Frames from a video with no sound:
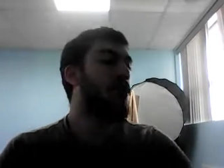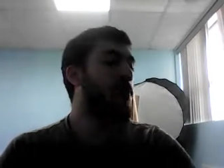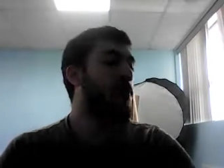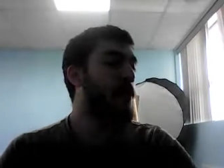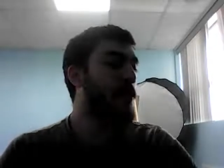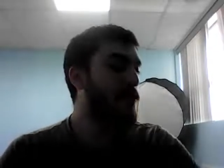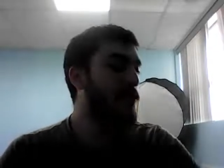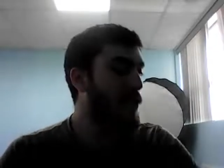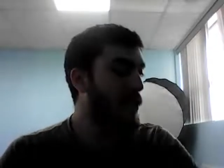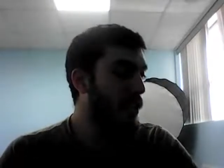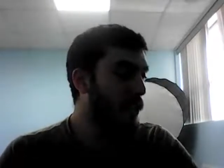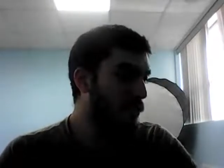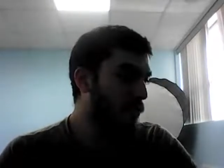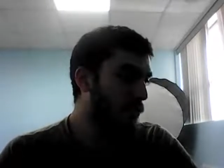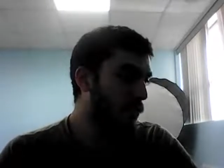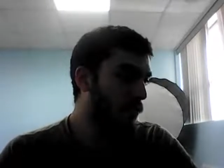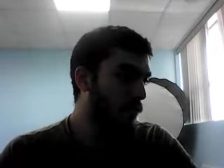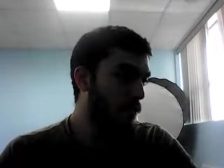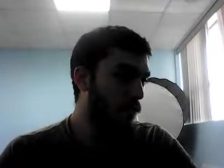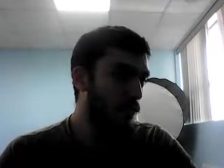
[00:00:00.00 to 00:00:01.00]
about Zayd,
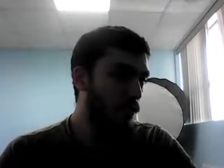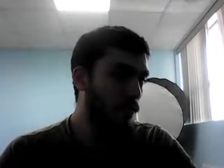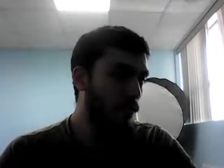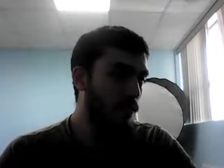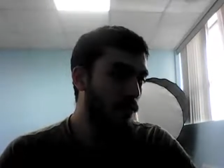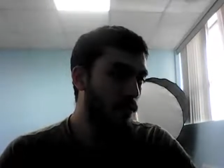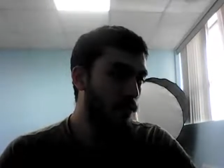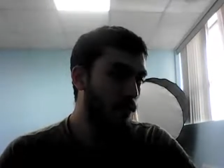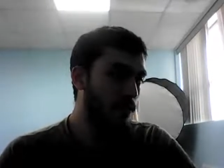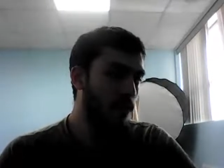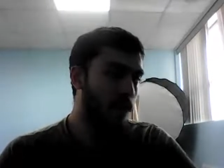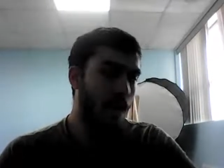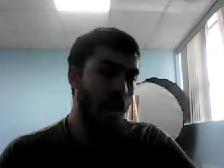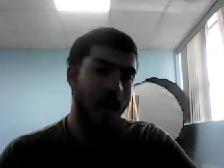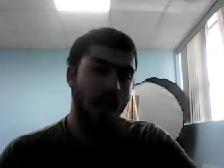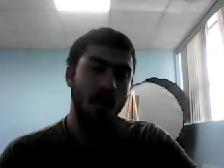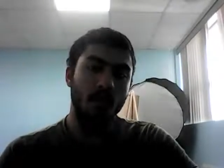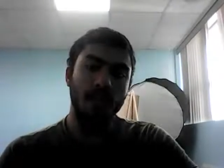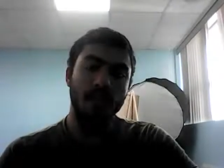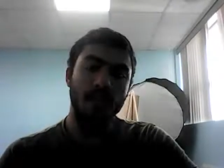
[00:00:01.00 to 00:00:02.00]

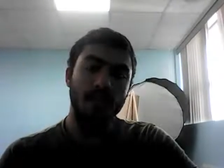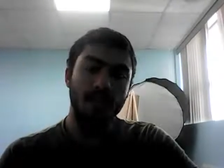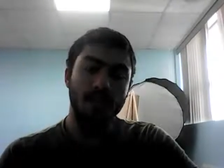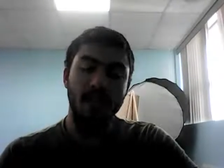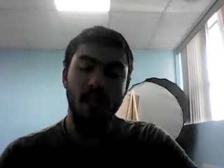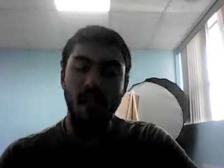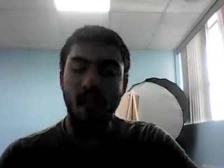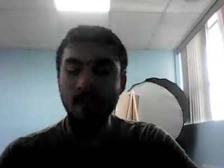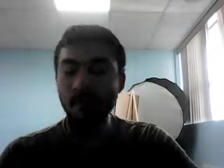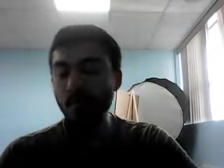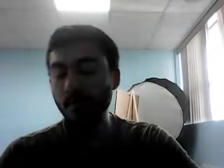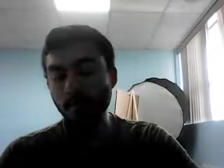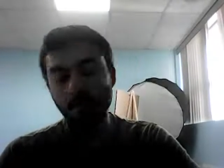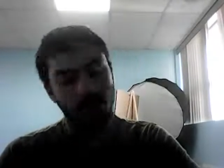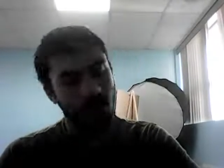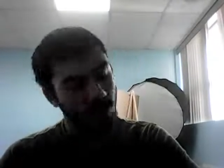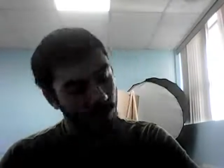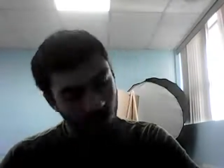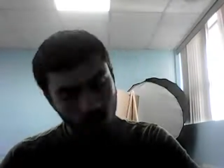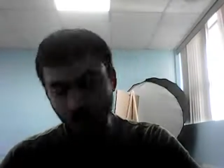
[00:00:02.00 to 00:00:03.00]
how he
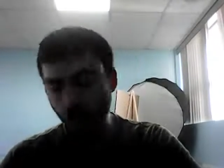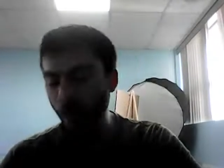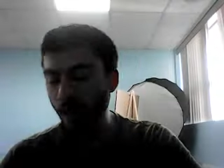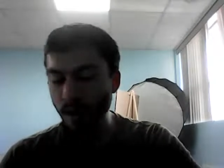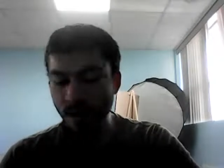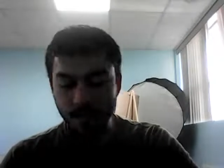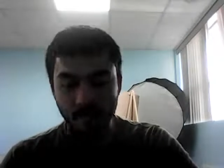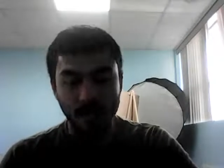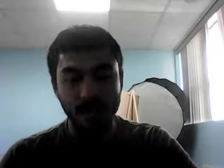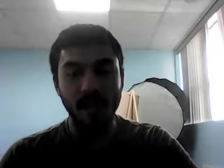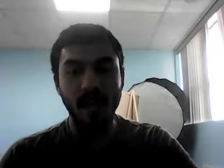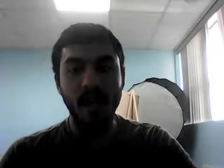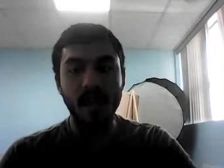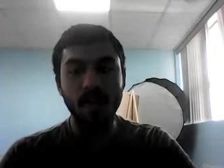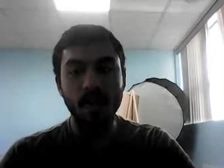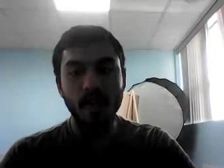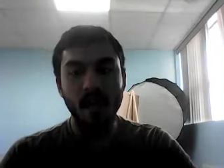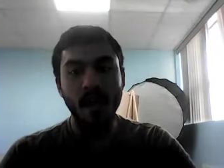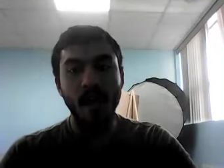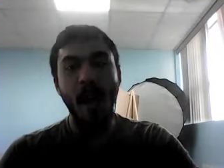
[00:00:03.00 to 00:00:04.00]
became what he
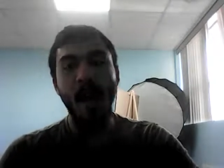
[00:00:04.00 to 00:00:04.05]
became,